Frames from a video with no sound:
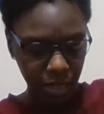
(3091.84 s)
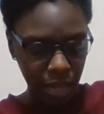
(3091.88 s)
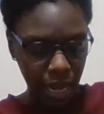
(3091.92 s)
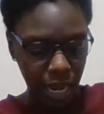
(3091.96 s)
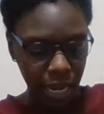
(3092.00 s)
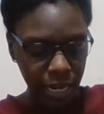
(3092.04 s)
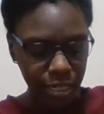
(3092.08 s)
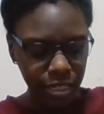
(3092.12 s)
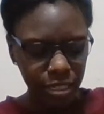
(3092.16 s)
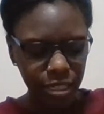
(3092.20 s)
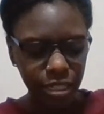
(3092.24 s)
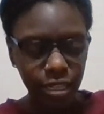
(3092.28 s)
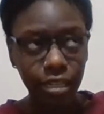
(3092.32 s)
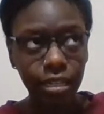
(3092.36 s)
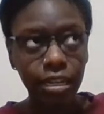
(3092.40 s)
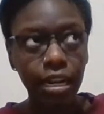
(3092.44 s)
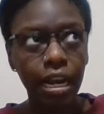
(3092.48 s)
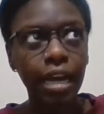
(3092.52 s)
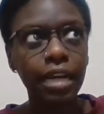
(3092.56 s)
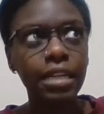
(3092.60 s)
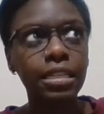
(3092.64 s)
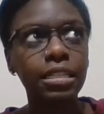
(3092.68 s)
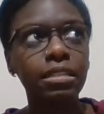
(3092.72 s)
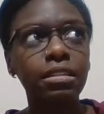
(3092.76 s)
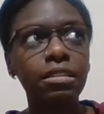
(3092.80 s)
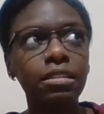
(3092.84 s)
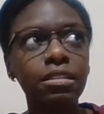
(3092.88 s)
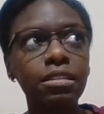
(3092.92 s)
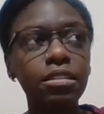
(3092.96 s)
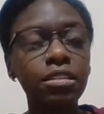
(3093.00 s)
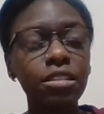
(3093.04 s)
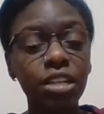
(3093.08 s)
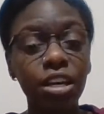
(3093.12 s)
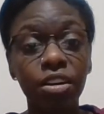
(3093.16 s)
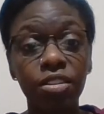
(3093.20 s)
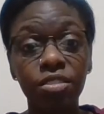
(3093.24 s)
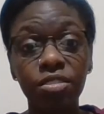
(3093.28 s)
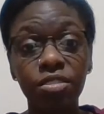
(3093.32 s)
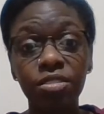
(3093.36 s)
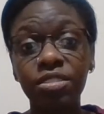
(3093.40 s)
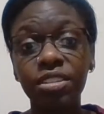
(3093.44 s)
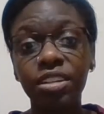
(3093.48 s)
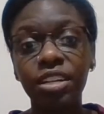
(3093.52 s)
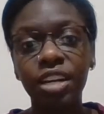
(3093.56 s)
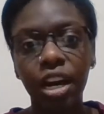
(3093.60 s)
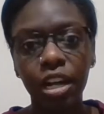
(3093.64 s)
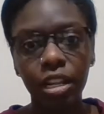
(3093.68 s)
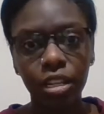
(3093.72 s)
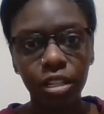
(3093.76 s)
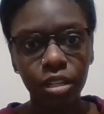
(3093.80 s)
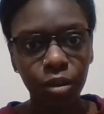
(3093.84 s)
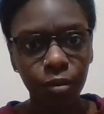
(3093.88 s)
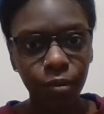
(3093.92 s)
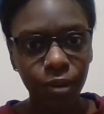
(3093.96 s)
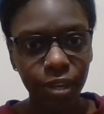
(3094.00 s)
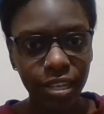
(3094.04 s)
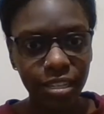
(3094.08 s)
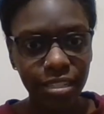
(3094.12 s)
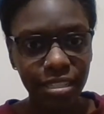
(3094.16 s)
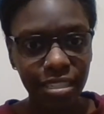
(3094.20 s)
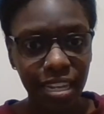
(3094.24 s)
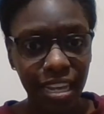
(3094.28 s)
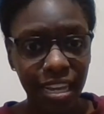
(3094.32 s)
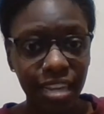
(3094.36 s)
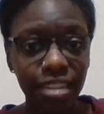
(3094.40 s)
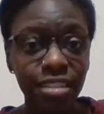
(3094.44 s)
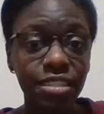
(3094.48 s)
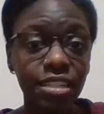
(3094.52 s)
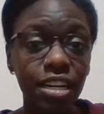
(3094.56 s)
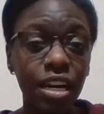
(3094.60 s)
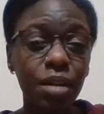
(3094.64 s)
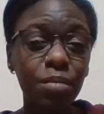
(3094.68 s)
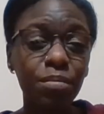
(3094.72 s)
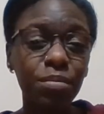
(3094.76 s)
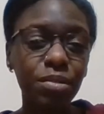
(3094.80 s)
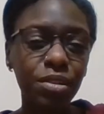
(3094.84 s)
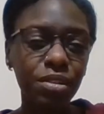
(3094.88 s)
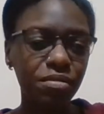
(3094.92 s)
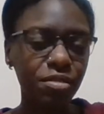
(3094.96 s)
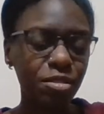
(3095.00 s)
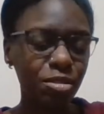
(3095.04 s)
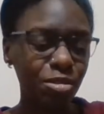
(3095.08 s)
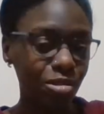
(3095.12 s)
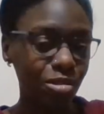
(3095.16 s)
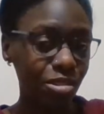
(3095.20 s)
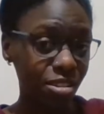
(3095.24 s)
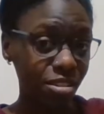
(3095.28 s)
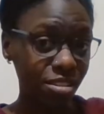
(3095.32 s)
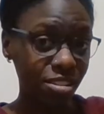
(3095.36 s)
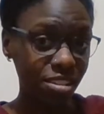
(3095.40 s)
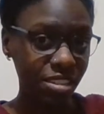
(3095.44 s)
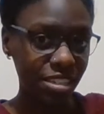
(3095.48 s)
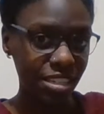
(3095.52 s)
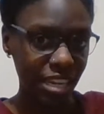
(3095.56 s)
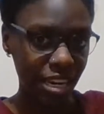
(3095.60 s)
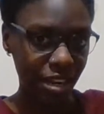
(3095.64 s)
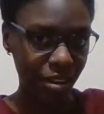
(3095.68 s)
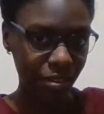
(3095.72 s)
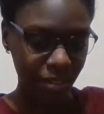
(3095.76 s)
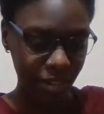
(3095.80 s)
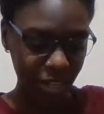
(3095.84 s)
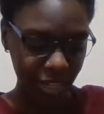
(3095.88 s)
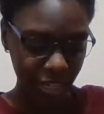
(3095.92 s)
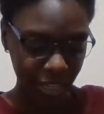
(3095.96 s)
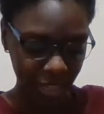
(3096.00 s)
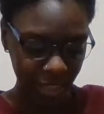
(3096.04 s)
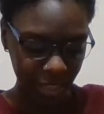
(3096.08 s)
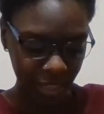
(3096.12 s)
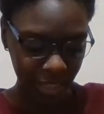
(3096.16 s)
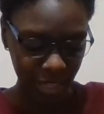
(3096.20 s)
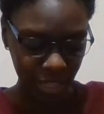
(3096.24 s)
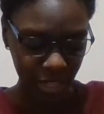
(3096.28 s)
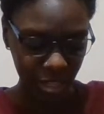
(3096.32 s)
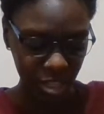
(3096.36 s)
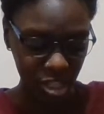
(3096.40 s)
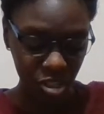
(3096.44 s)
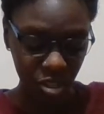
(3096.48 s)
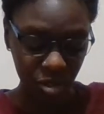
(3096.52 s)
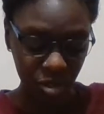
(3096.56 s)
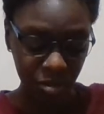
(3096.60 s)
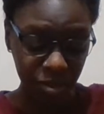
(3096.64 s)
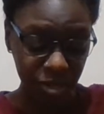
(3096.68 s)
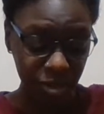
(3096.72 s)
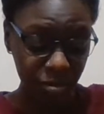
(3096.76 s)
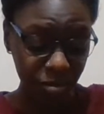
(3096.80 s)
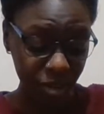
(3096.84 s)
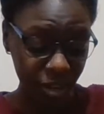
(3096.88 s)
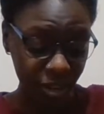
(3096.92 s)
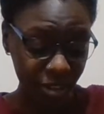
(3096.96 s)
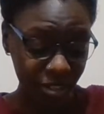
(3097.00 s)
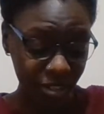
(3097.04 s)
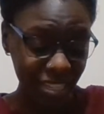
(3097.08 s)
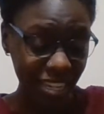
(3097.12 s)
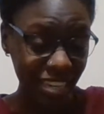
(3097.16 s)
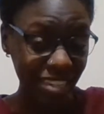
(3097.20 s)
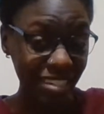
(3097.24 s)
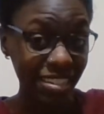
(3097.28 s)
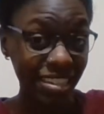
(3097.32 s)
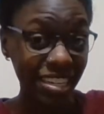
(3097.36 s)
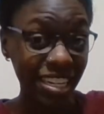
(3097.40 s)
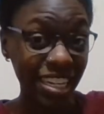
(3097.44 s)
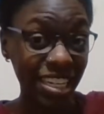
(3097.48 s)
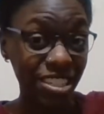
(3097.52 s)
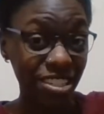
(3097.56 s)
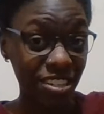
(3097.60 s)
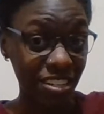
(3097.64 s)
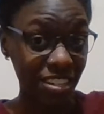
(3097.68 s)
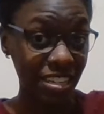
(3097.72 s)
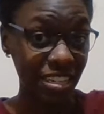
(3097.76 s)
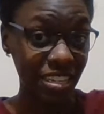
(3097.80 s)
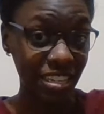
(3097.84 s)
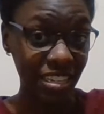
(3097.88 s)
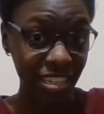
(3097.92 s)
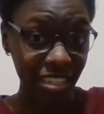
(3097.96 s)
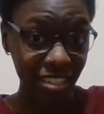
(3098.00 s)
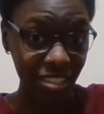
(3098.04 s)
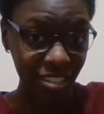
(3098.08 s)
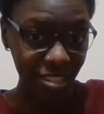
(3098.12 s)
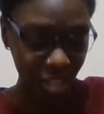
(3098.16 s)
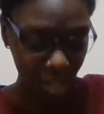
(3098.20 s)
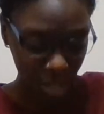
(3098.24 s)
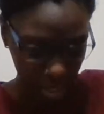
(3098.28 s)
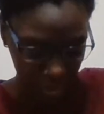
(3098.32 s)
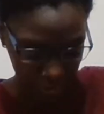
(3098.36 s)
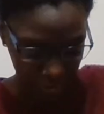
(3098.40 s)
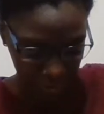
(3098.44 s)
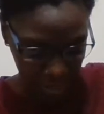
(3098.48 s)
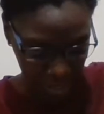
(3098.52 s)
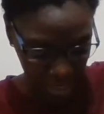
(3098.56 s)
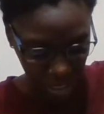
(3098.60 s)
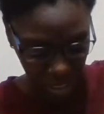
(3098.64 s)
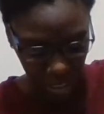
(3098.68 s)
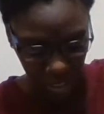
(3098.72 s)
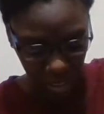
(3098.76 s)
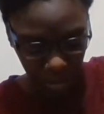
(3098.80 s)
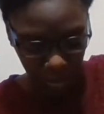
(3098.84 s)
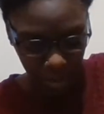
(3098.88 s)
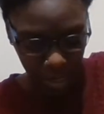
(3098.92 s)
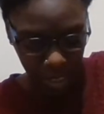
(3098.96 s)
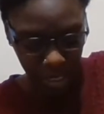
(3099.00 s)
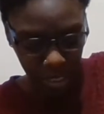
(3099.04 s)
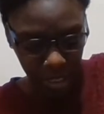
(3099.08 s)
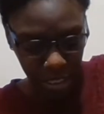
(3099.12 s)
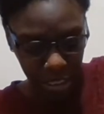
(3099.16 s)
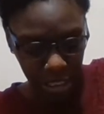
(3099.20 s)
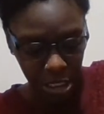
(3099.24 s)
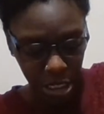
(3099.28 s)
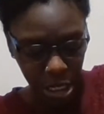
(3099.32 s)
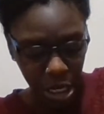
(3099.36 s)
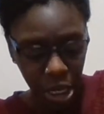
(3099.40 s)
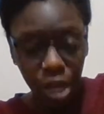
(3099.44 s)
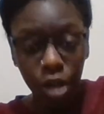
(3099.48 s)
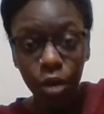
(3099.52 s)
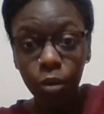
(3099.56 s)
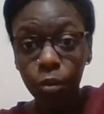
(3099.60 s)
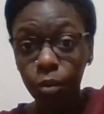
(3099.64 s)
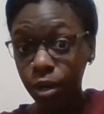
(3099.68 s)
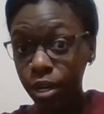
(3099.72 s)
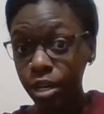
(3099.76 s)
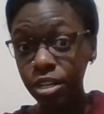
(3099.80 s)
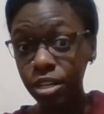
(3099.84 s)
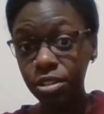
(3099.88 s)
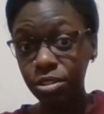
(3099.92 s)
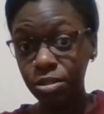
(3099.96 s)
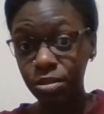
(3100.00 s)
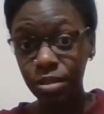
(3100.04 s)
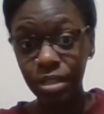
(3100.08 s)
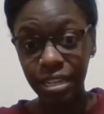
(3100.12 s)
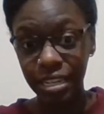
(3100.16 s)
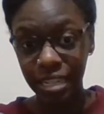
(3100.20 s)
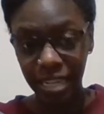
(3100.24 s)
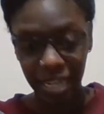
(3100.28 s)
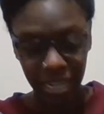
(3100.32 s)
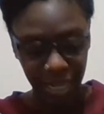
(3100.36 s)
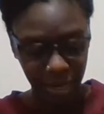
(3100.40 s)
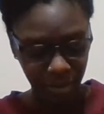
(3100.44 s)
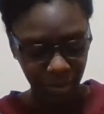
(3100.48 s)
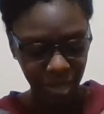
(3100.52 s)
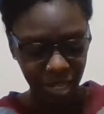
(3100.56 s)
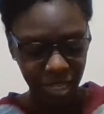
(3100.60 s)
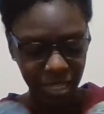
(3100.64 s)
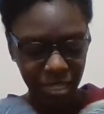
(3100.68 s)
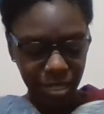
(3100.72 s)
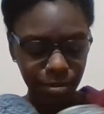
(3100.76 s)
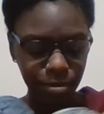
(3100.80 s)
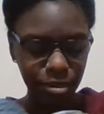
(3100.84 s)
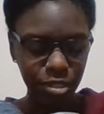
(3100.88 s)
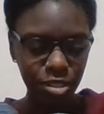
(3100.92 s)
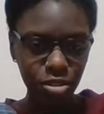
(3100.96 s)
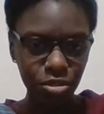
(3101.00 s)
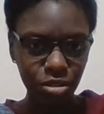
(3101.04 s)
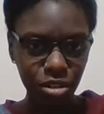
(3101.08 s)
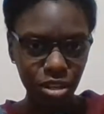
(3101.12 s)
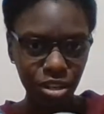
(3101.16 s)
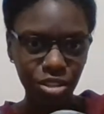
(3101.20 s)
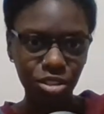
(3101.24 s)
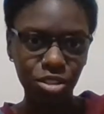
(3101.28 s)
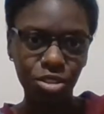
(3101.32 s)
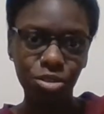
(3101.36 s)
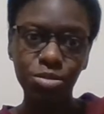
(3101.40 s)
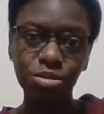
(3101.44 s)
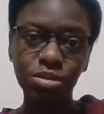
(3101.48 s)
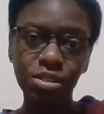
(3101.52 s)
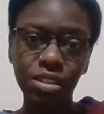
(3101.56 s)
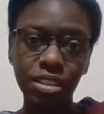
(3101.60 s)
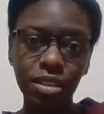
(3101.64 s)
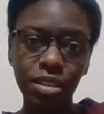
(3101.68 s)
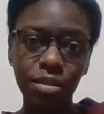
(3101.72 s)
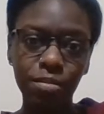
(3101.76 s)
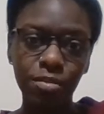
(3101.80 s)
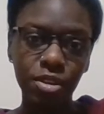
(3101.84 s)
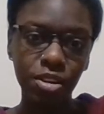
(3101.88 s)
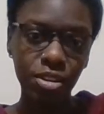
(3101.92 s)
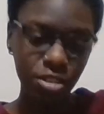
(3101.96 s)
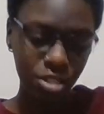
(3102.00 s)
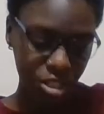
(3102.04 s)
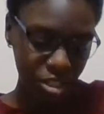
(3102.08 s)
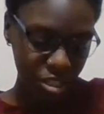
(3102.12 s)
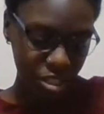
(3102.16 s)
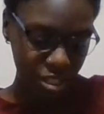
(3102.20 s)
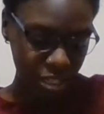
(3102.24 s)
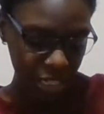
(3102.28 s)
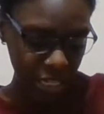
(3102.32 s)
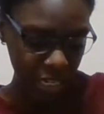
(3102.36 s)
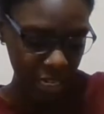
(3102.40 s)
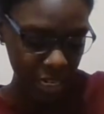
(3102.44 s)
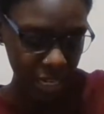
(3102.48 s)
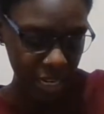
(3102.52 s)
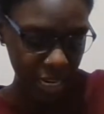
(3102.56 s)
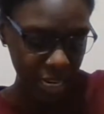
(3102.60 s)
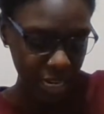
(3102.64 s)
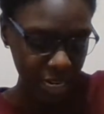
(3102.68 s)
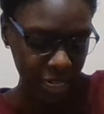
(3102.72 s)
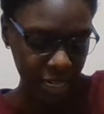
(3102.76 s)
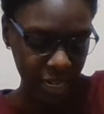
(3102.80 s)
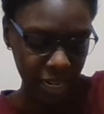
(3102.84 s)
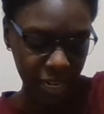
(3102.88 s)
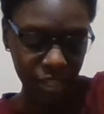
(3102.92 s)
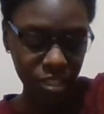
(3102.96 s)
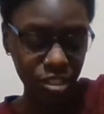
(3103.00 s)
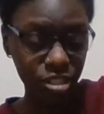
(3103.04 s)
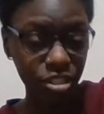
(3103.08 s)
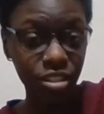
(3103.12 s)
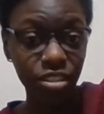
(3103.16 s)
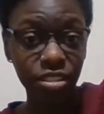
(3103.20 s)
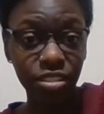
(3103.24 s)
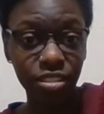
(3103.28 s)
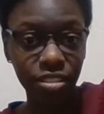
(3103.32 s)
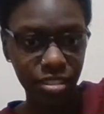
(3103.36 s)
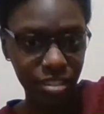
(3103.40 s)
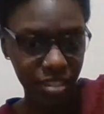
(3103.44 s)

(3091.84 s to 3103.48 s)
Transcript: I didn't tell you the colorways last time, but if you looked down in the description box, I did actually list all of the colorways. We're going to do that again because I'm still not using them all just yet, and I don't